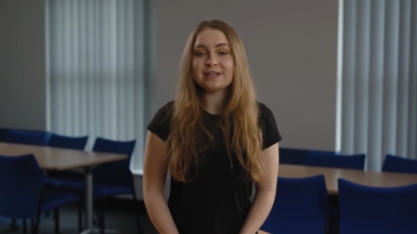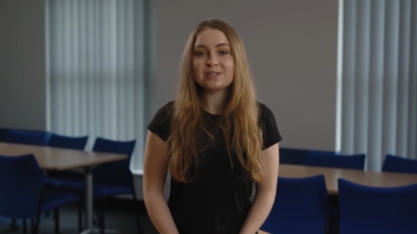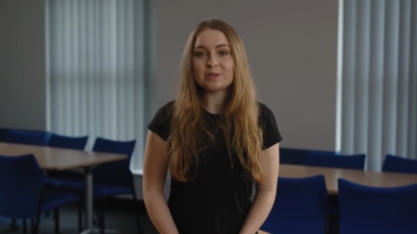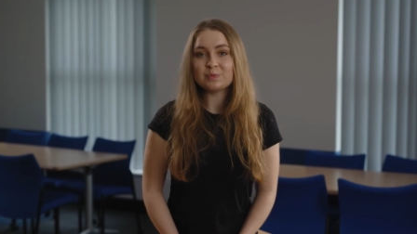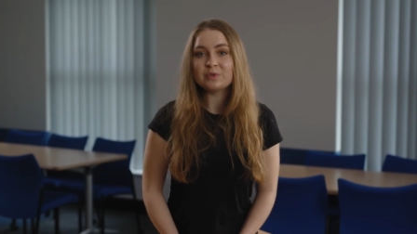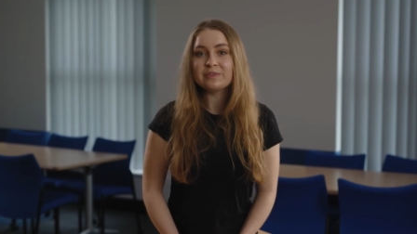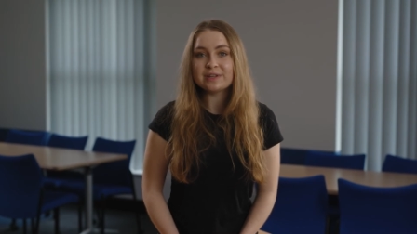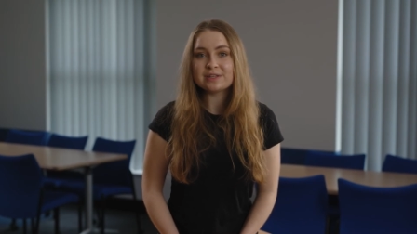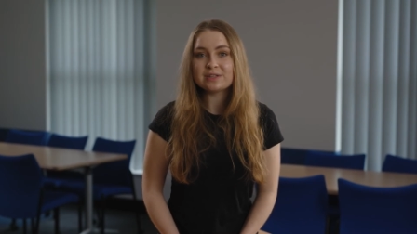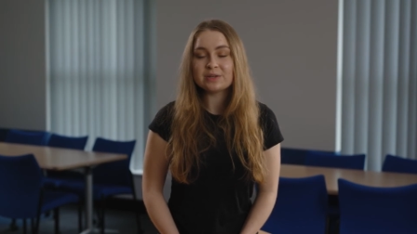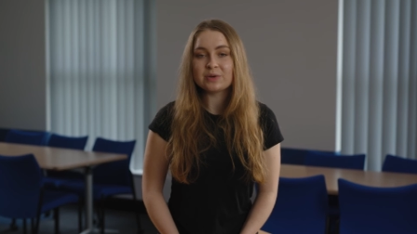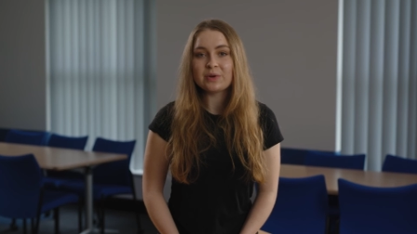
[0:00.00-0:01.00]
to move
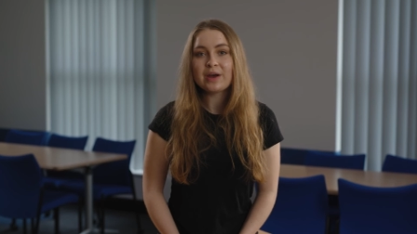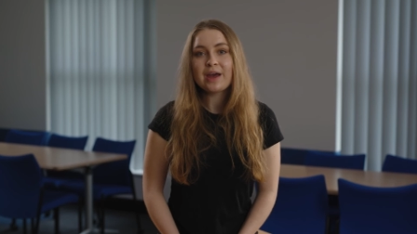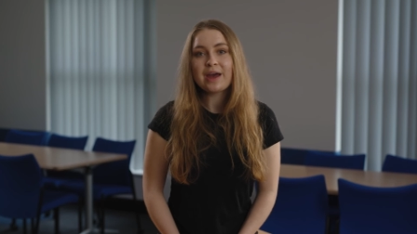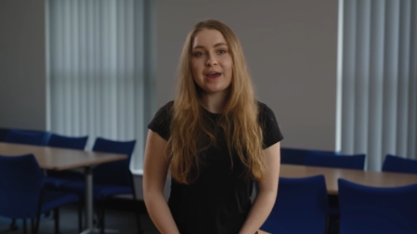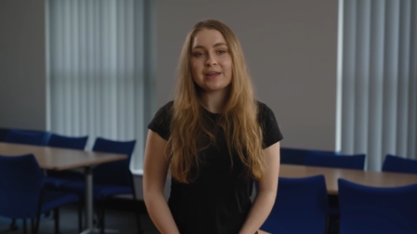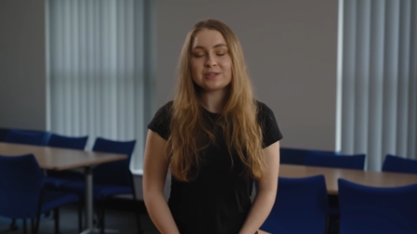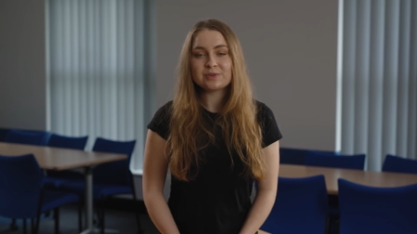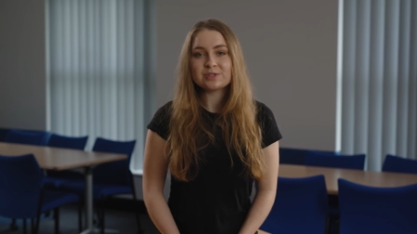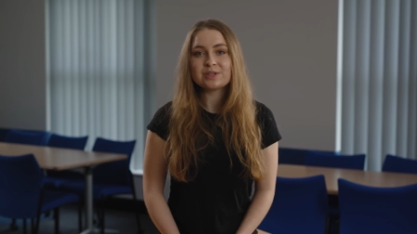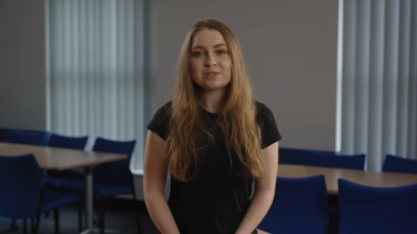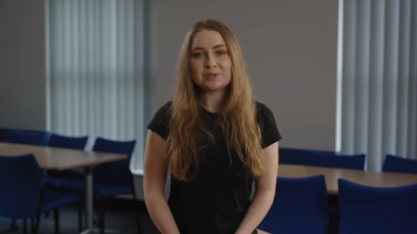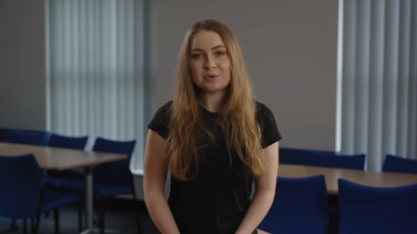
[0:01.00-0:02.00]
into and to
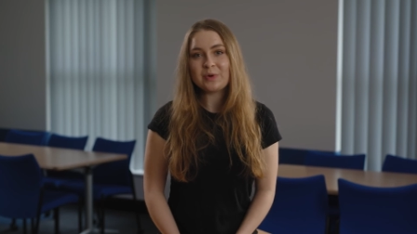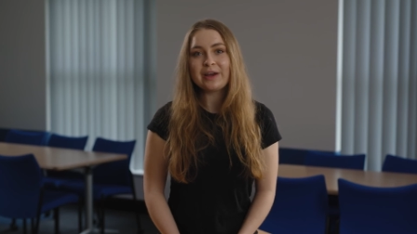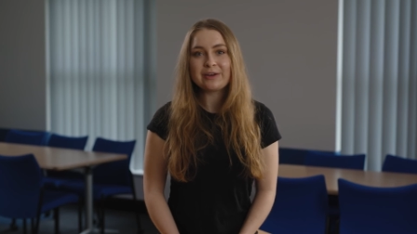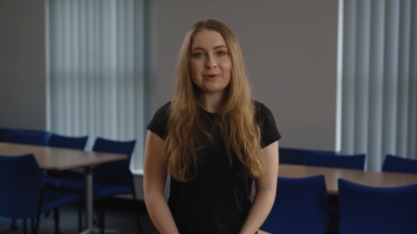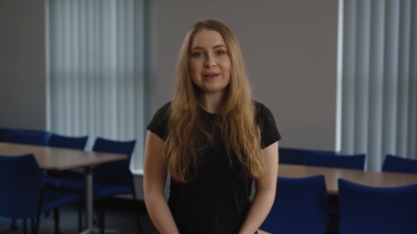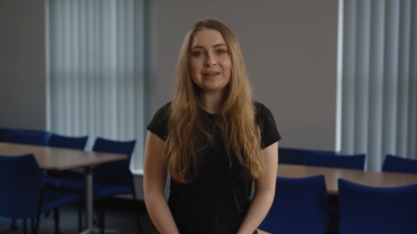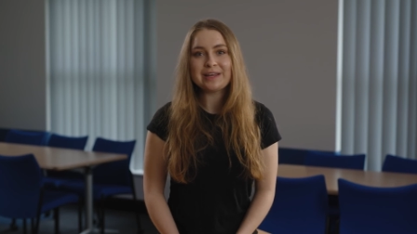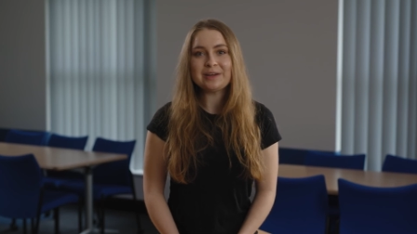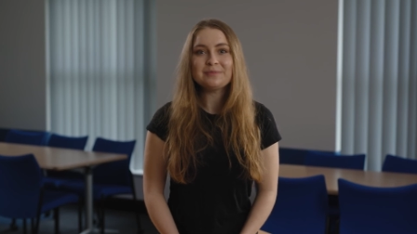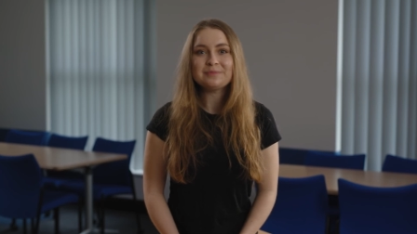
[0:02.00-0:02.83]
adjust to quite quickly.